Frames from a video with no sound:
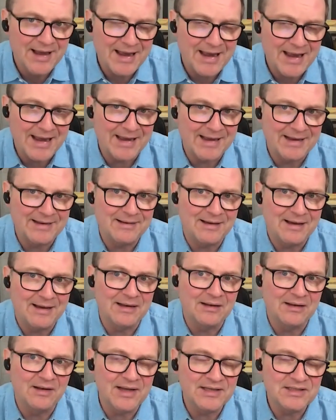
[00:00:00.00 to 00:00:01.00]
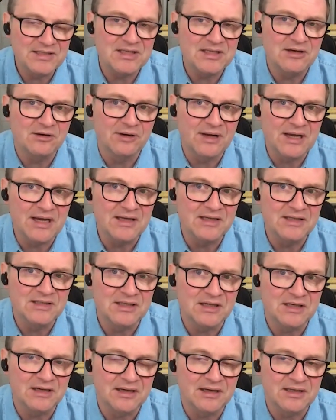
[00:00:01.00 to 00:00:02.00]
And unless there
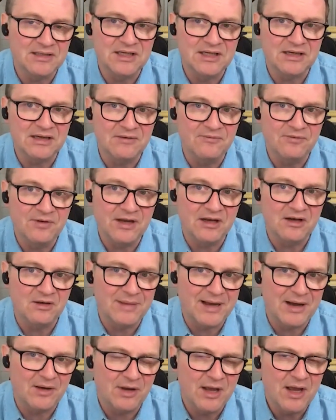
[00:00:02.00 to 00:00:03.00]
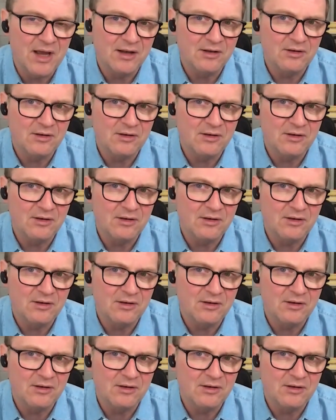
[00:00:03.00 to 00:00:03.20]
is a significant amount,